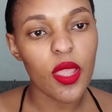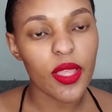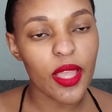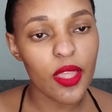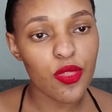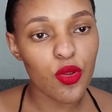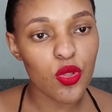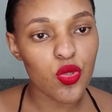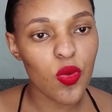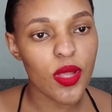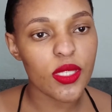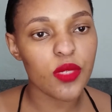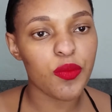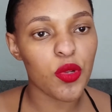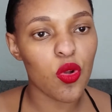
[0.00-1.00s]
Get those
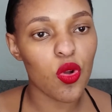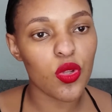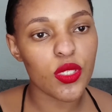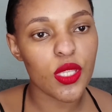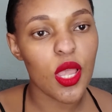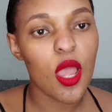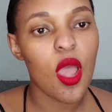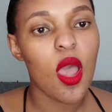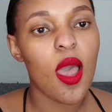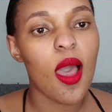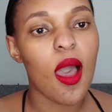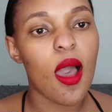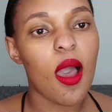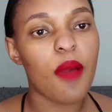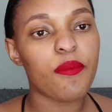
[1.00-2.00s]
ones because
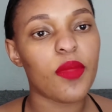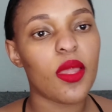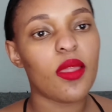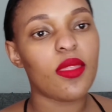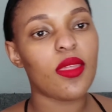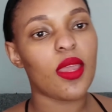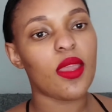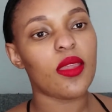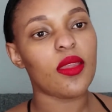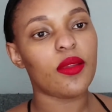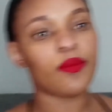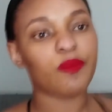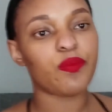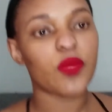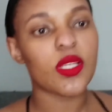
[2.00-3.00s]
they
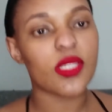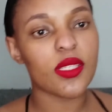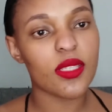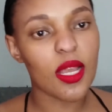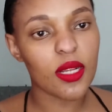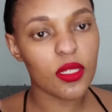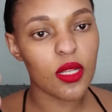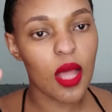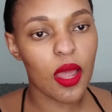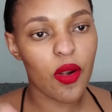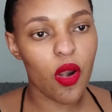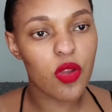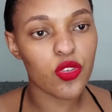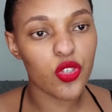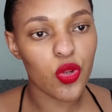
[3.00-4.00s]
snuggle
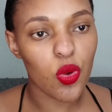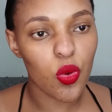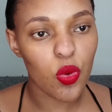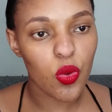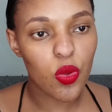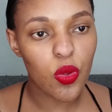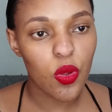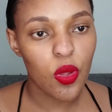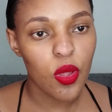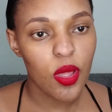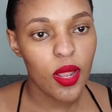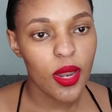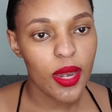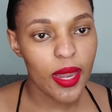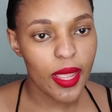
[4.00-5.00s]
around your
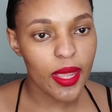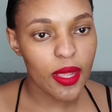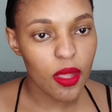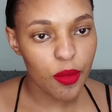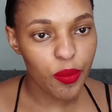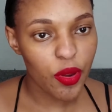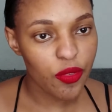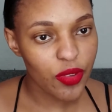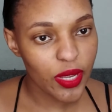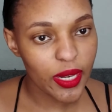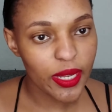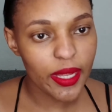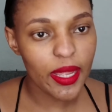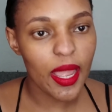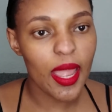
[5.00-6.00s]
leg
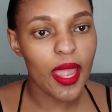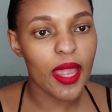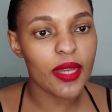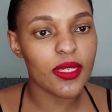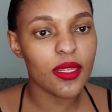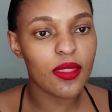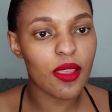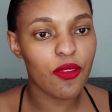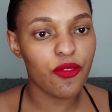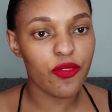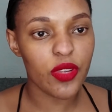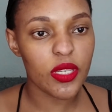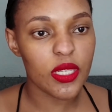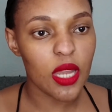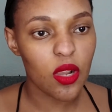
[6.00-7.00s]
perfectly, and they
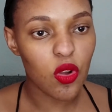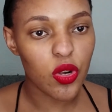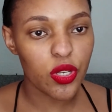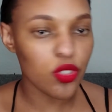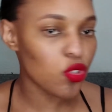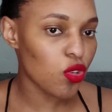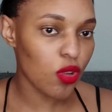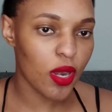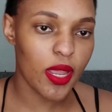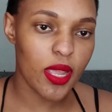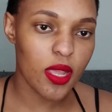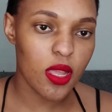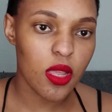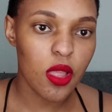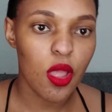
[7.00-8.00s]
fit according to your
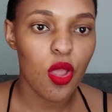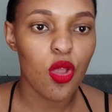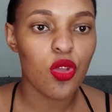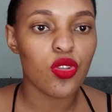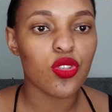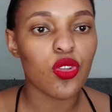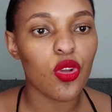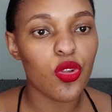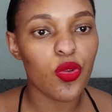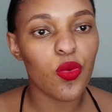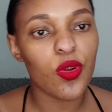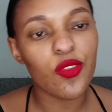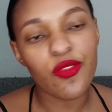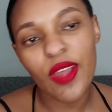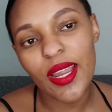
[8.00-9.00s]
leg, so you
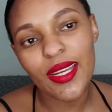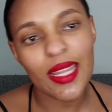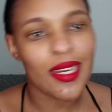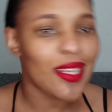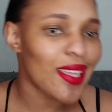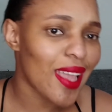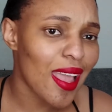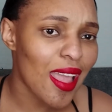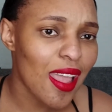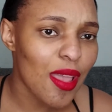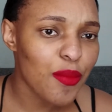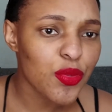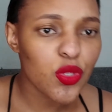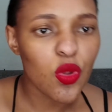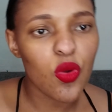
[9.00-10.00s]
won't find any
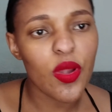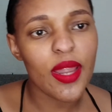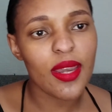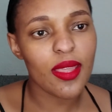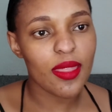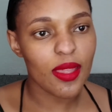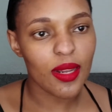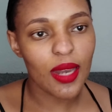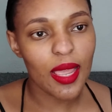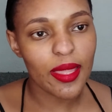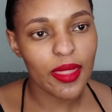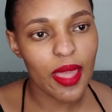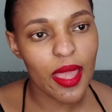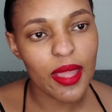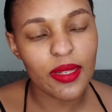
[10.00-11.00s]
gaps or anything like
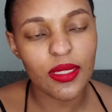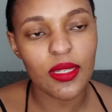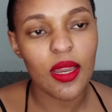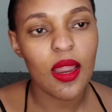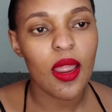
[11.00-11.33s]
that.